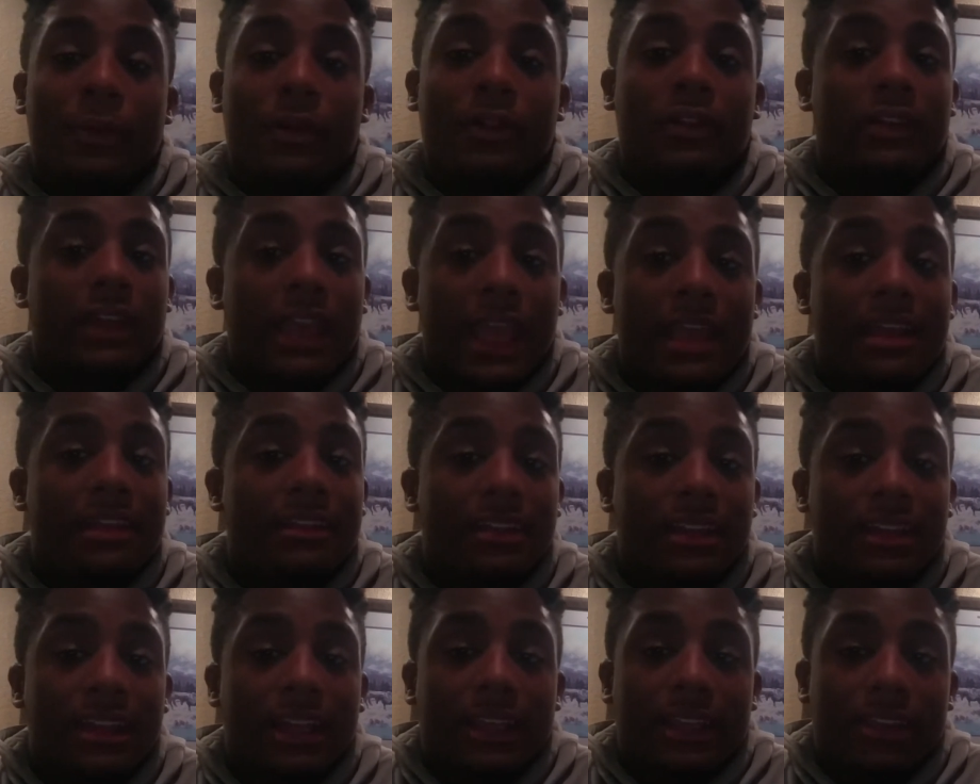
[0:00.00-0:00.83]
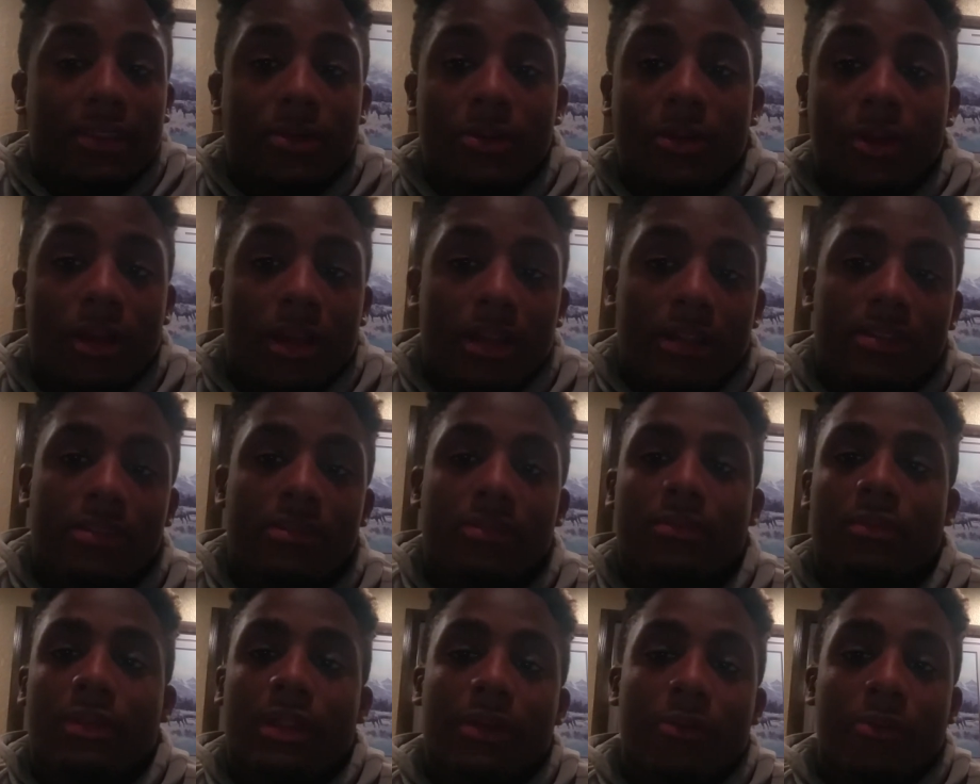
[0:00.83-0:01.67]
can't,
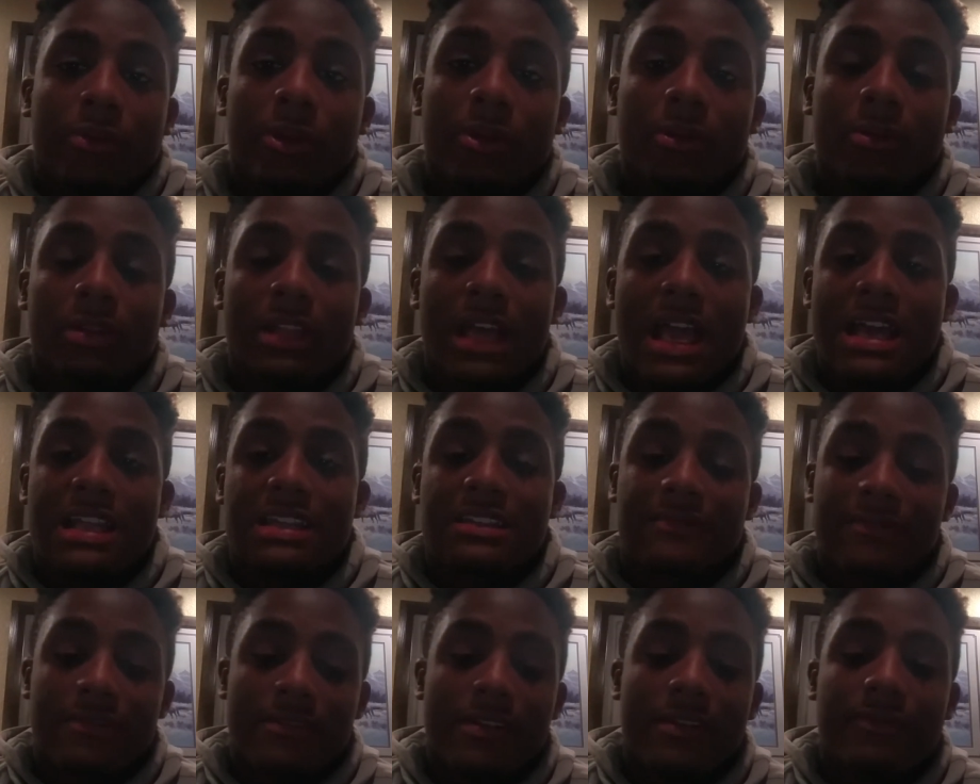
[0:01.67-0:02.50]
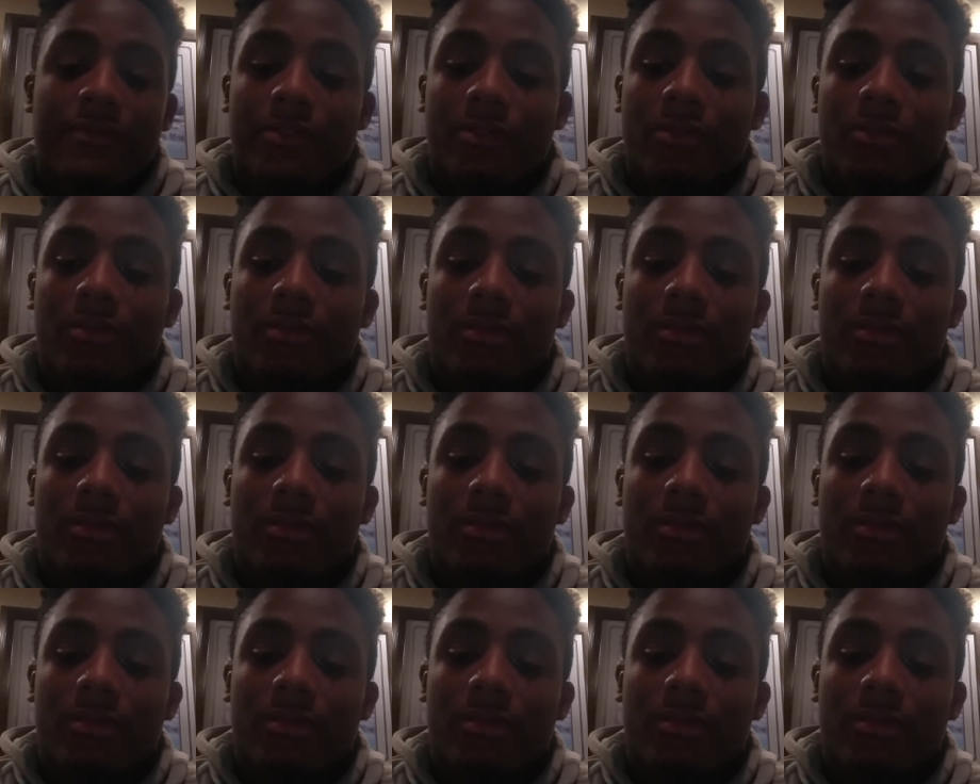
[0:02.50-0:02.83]
we don't last forever.